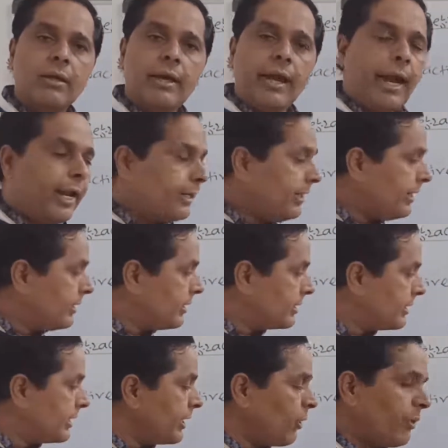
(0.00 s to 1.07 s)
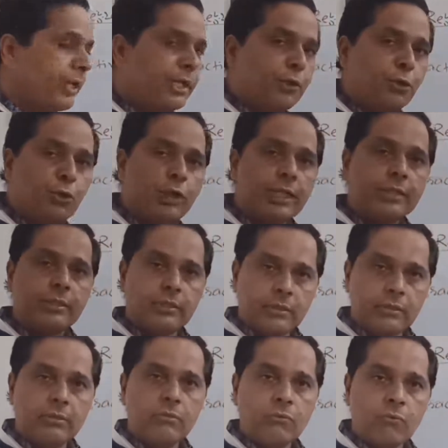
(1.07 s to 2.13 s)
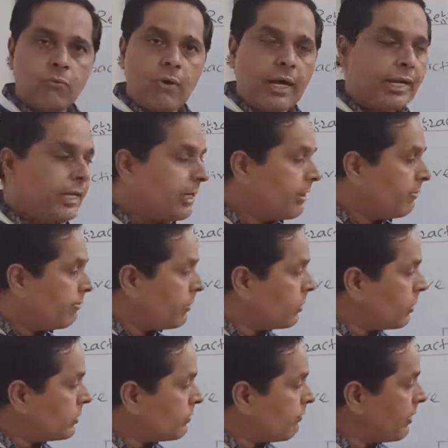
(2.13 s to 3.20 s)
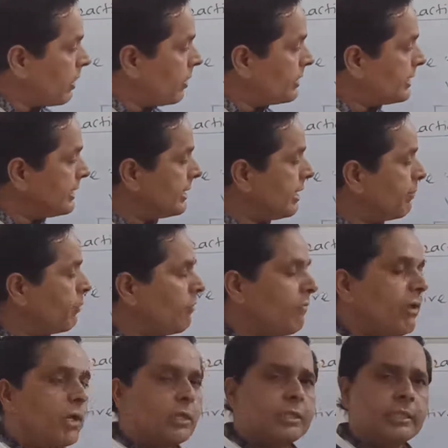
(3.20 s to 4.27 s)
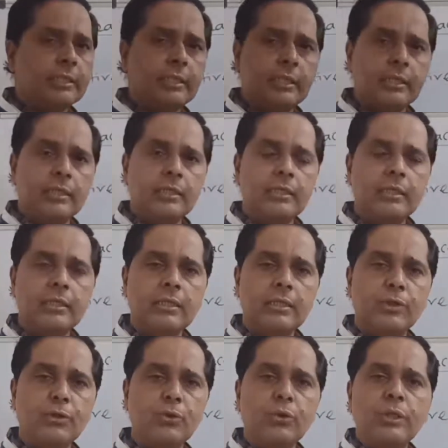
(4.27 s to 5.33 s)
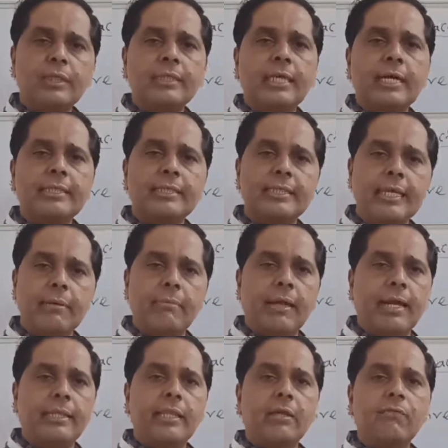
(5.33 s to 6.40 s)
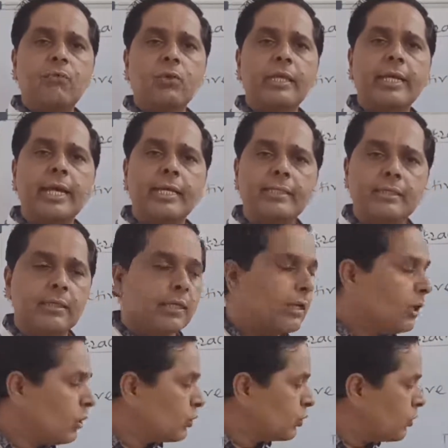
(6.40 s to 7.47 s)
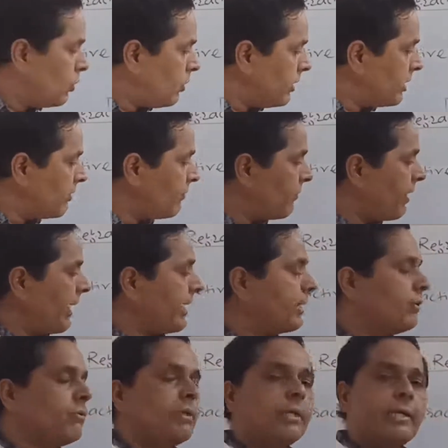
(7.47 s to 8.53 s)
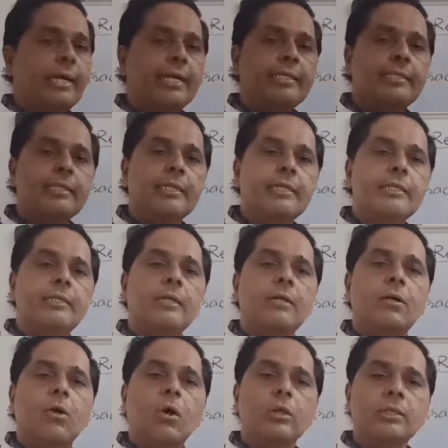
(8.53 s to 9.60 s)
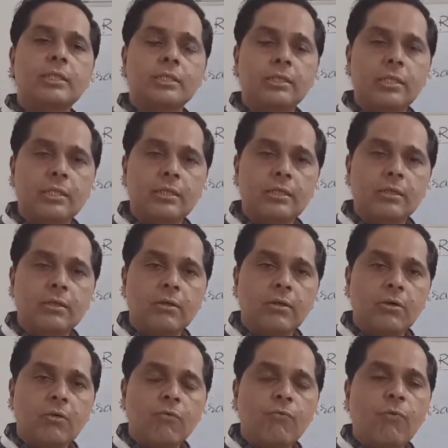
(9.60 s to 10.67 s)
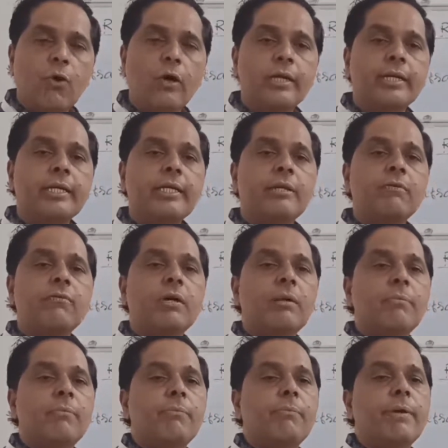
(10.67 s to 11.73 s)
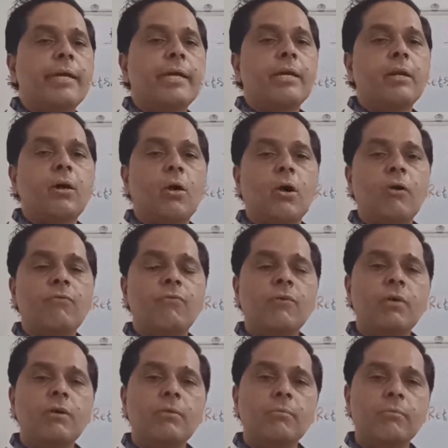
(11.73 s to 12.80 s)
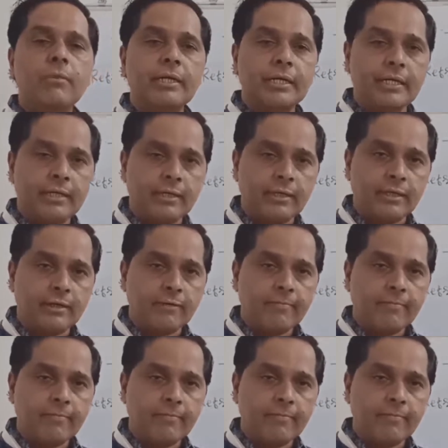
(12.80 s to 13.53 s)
and it doesn't have any unit. Why? Because velocity upon velocity, units are same and therefore they cancel. So refractive index, it is a constant for given pair of material,